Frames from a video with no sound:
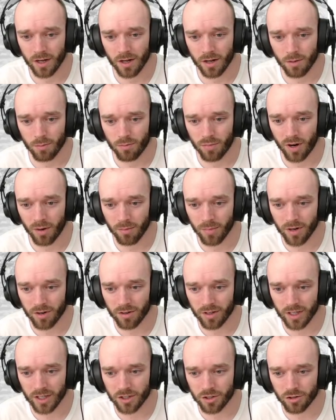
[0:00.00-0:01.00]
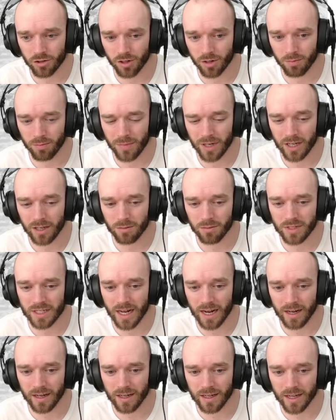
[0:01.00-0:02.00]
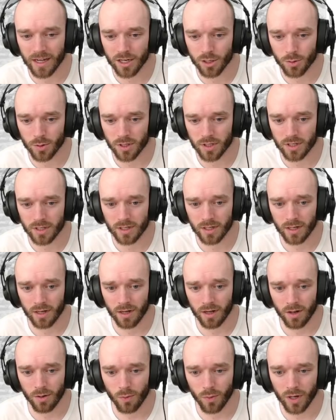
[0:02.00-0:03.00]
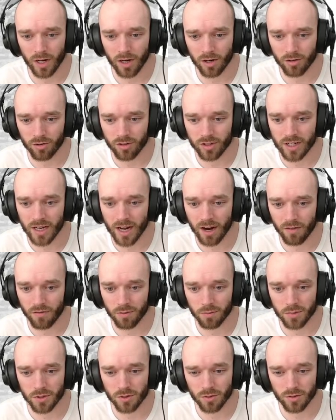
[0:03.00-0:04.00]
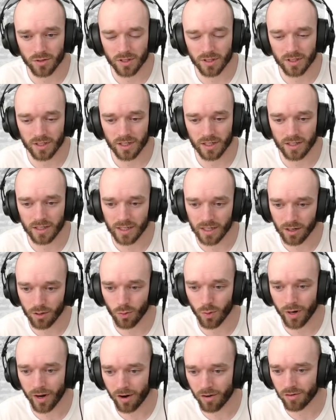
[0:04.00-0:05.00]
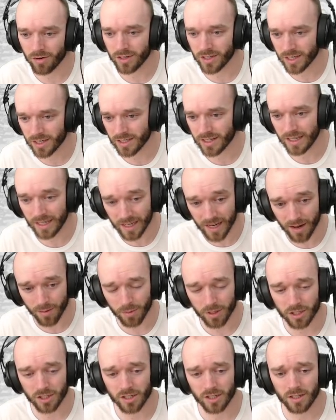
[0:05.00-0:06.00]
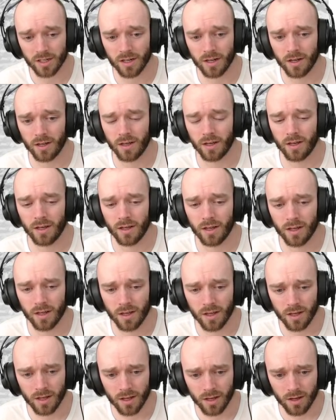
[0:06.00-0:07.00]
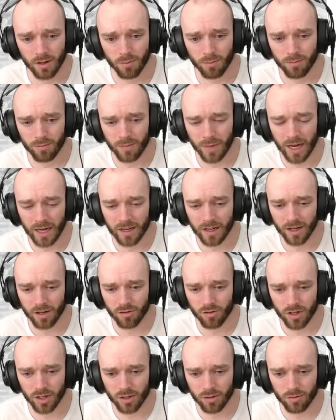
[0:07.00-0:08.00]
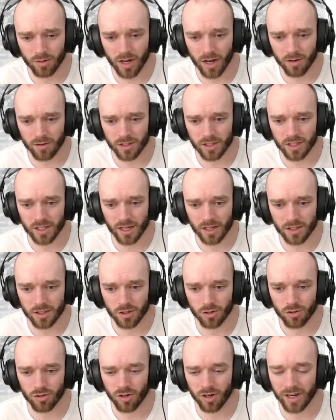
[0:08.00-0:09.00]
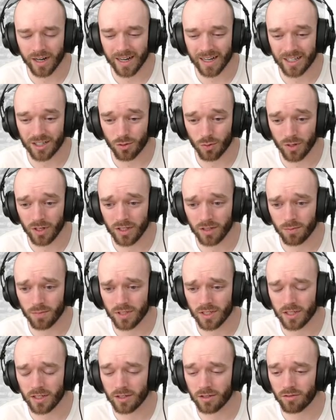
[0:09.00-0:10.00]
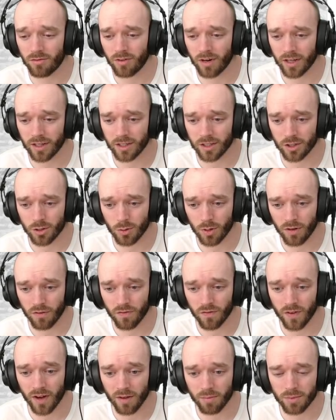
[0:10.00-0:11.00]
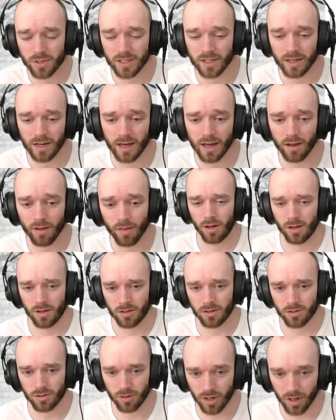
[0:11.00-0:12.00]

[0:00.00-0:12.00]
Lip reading: primarily during medium tank engagements and under attack from sources that deal 160 damage. Main gun critical now has a chance to trigger at 20% rather than 25% health. So yeah,